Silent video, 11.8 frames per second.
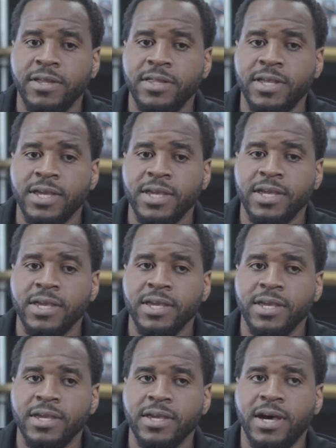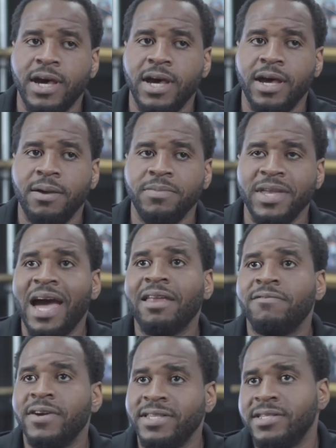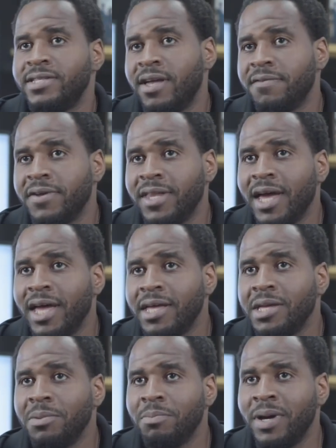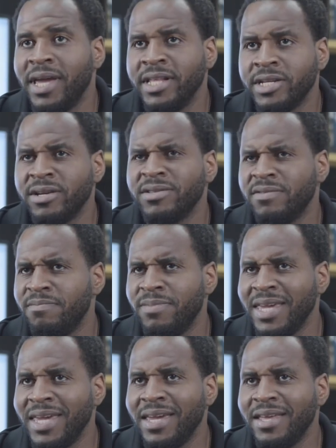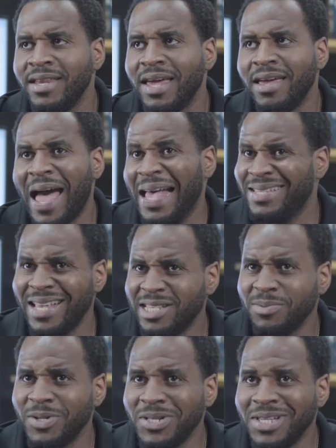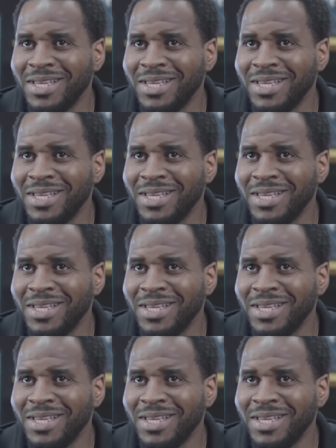the advice and stuff like that, but in terms of being accessible.